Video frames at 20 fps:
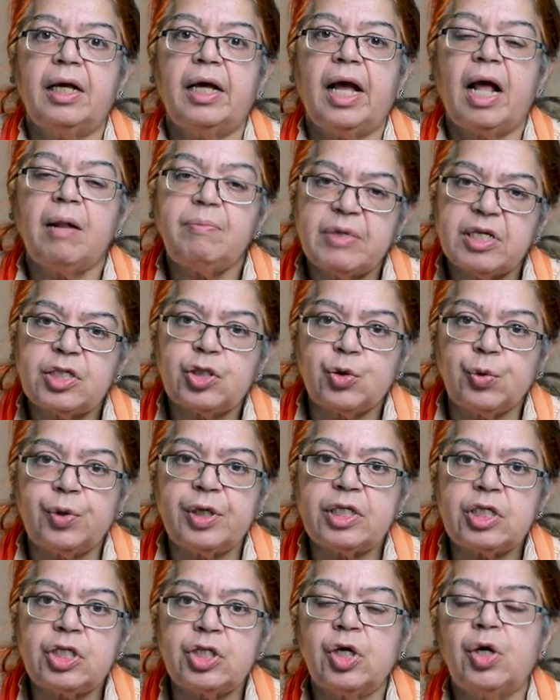helped the
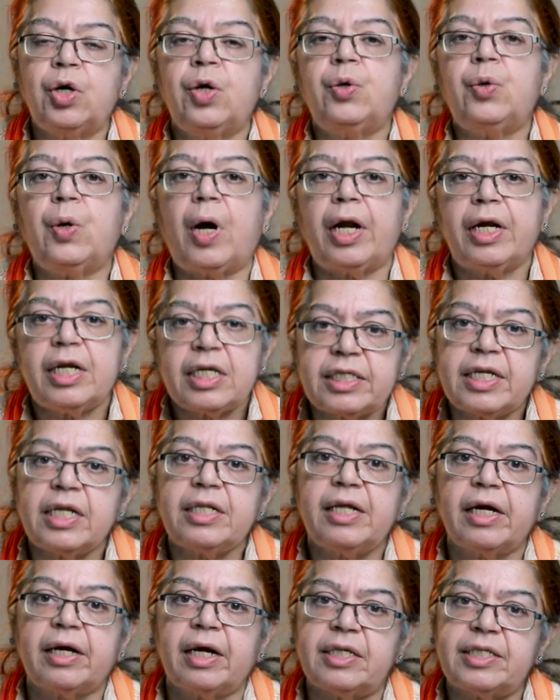students to
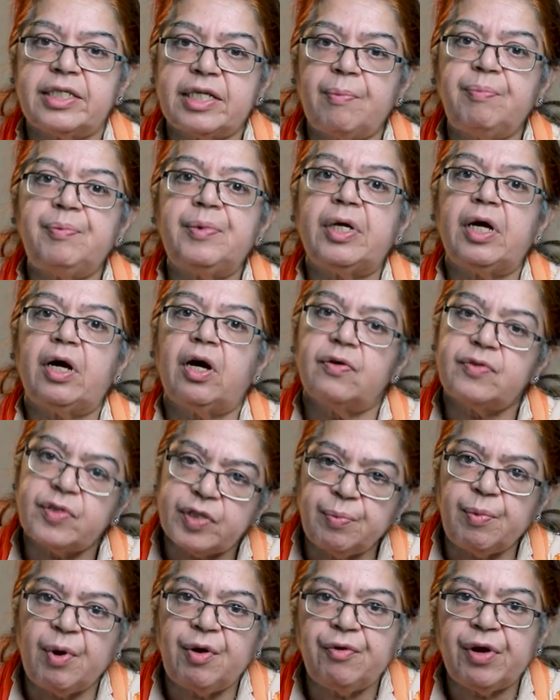understand the concept of
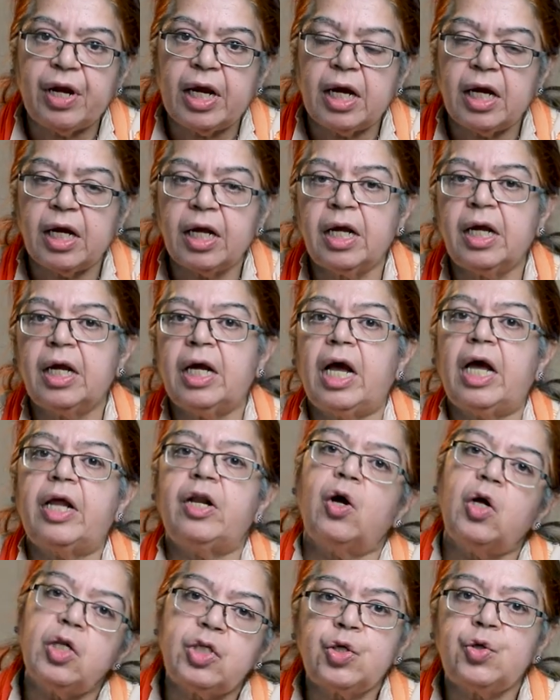symmetry
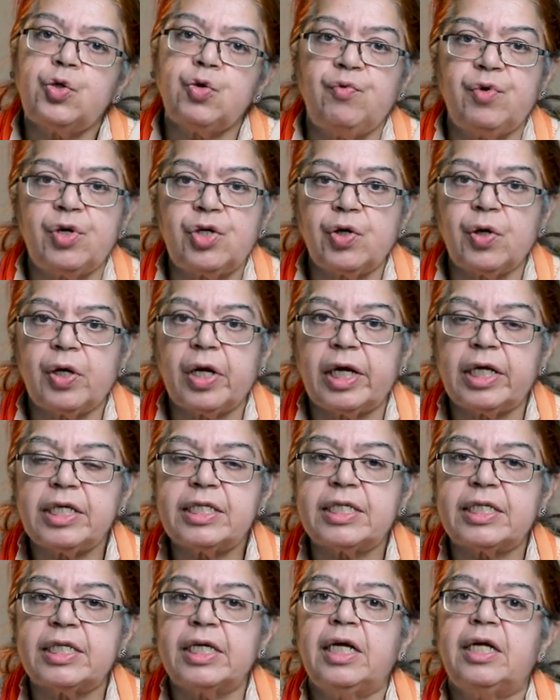and also to
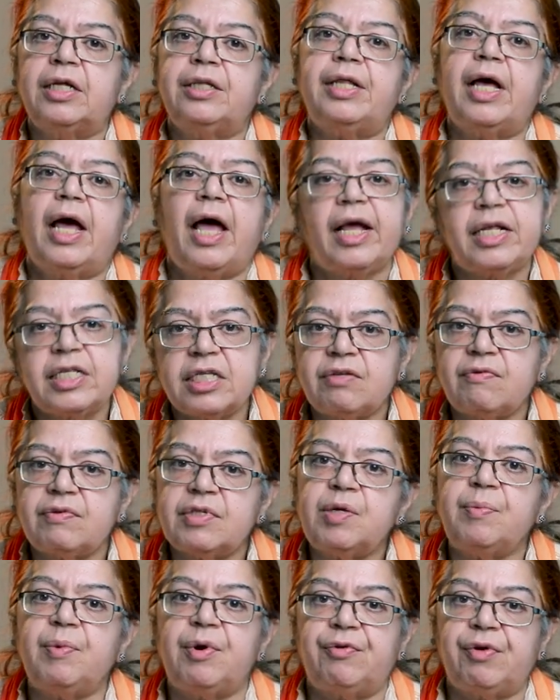visualize the axis of
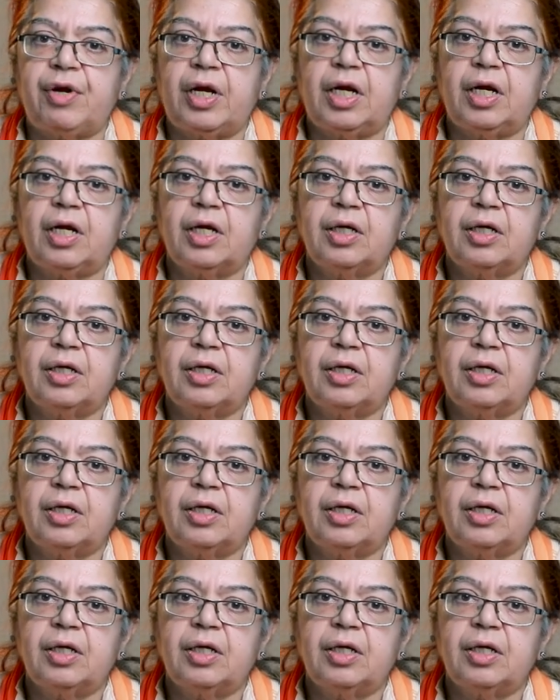symmetry.